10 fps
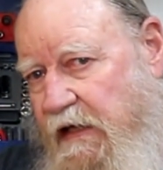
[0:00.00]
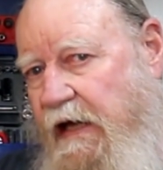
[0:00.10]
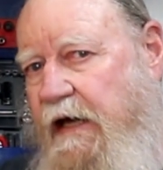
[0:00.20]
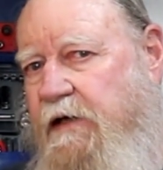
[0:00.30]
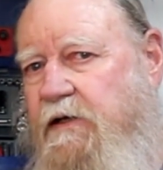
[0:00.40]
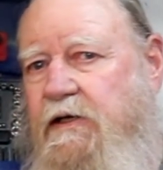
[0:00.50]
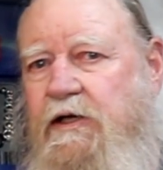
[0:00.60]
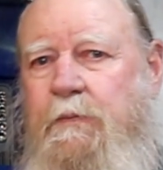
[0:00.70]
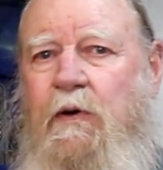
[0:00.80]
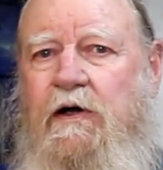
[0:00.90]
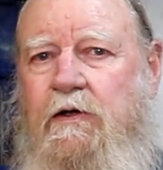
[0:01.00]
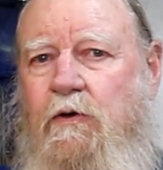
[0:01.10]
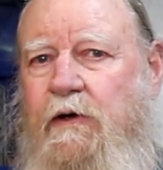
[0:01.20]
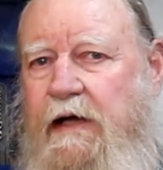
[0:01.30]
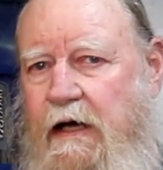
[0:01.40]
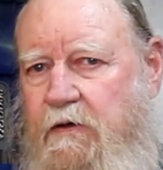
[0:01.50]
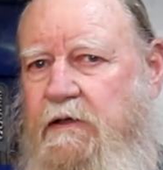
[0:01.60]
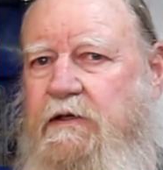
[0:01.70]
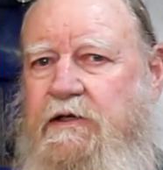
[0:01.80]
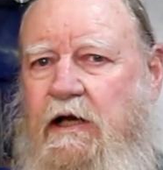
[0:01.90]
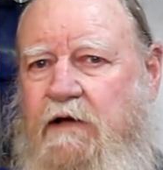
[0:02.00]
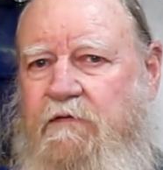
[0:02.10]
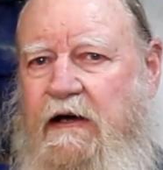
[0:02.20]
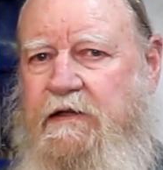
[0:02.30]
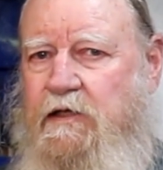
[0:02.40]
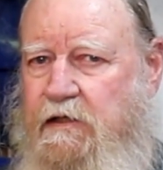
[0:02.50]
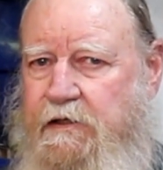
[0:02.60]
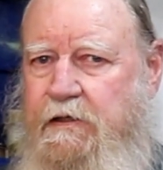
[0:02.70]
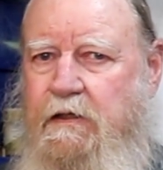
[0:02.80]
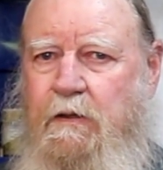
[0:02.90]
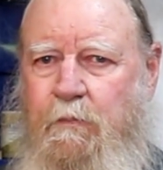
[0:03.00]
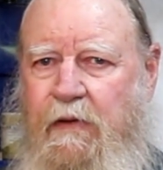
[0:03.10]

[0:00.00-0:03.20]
and keep on going out until I find the leak,